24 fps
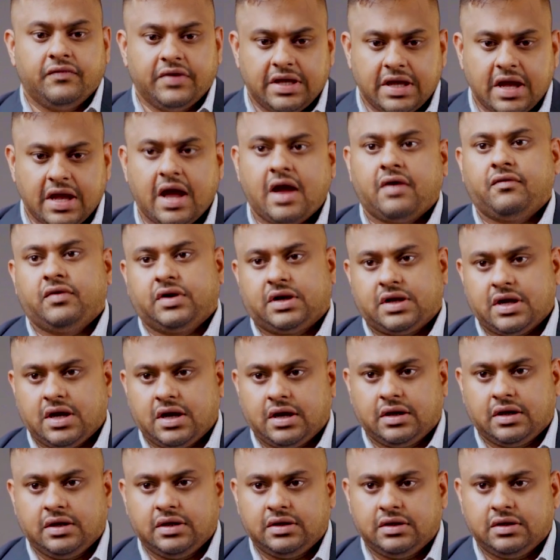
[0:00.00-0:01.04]
we have a
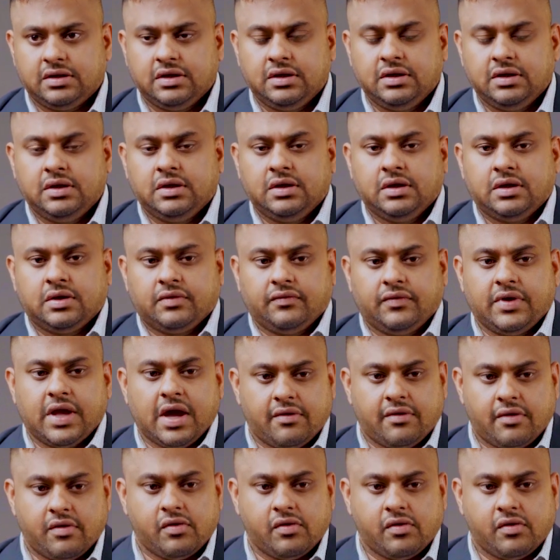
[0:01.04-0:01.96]
target. We have our